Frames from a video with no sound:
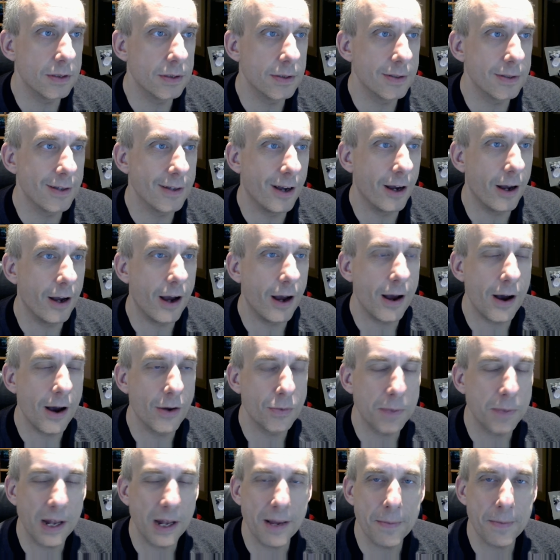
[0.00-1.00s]
I
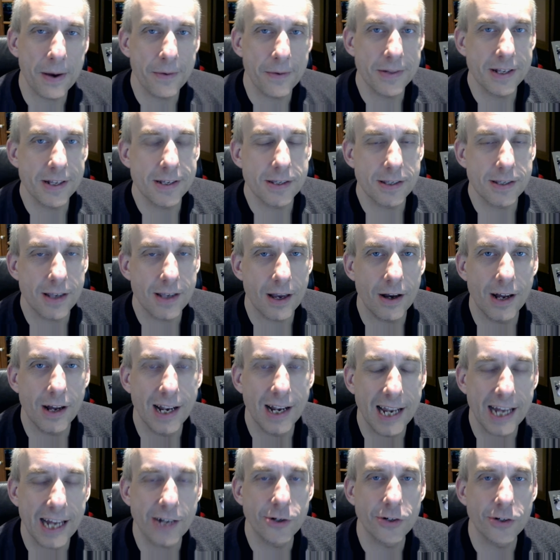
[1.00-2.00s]
was playing about with this
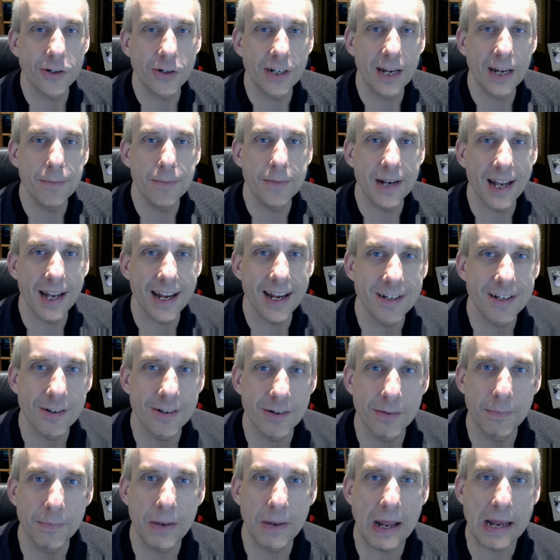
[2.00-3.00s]
Electron
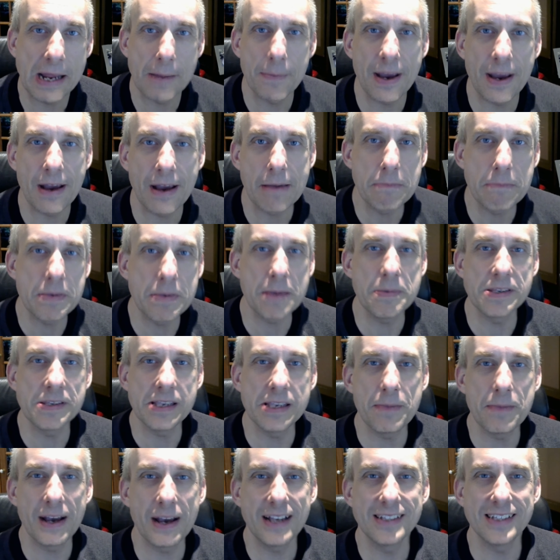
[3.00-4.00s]
emulator and playing about in
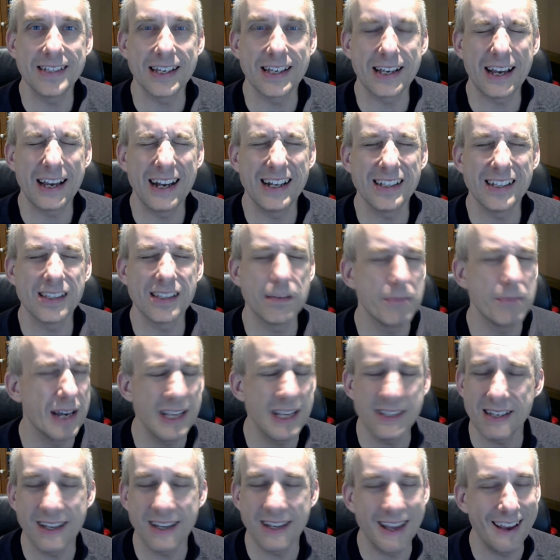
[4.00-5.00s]
BBC Basic, and it's
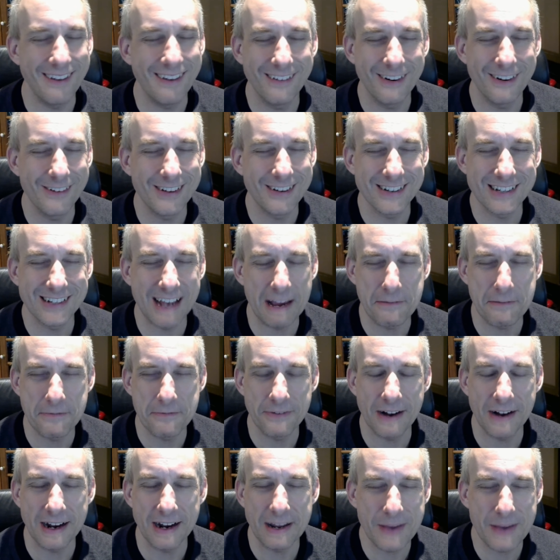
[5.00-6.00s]
amazing how it all just came
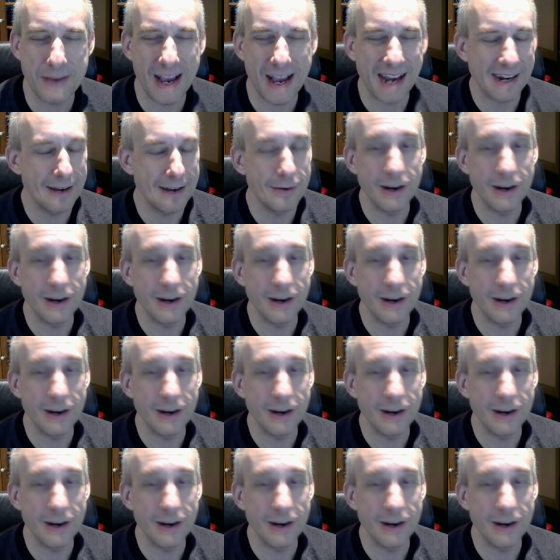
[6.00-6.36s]
flooding back.